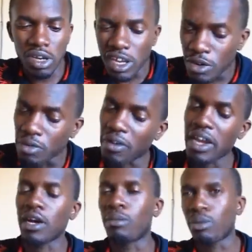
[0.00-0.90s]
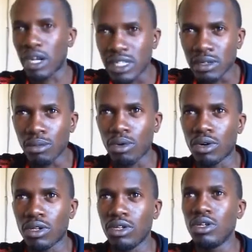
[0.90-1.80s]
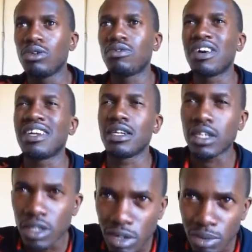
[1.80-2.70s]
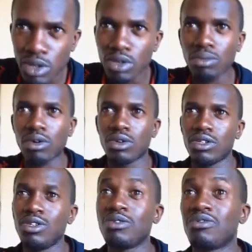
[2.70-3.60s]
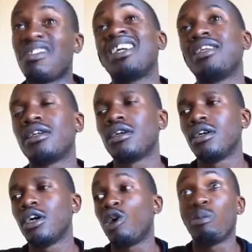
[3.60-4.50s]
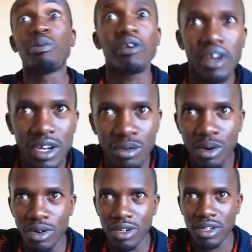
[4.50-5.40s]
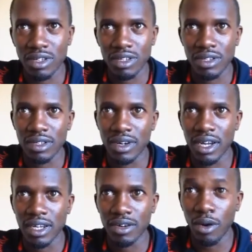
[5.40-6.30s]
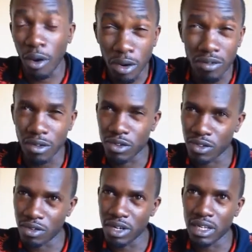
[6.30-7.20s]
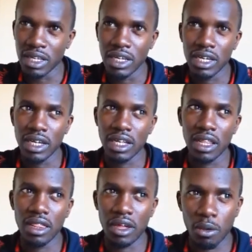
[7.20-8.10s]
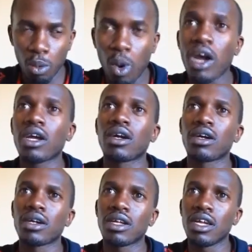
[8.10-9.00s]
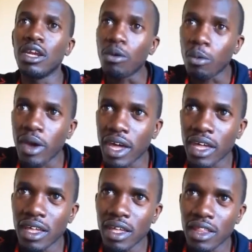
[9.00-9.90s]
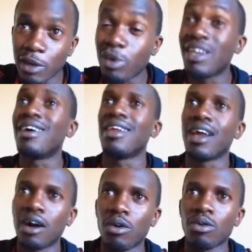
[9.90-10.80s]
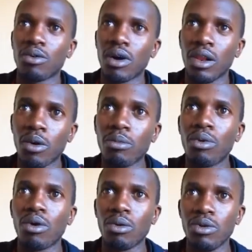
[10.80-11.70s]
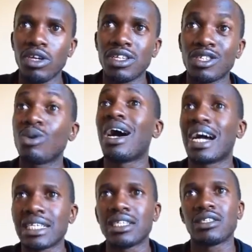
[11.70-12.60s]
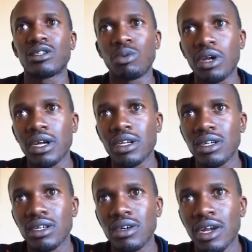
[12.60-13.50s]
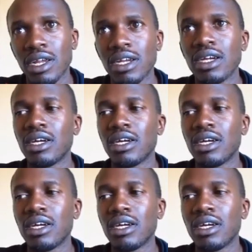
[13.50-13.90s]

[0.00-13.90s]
So you need to find a pricing model. You need to find a distribution model. You need to find a product model, right? All of those three that work in a way that will allow a lot more communities to access this product, right?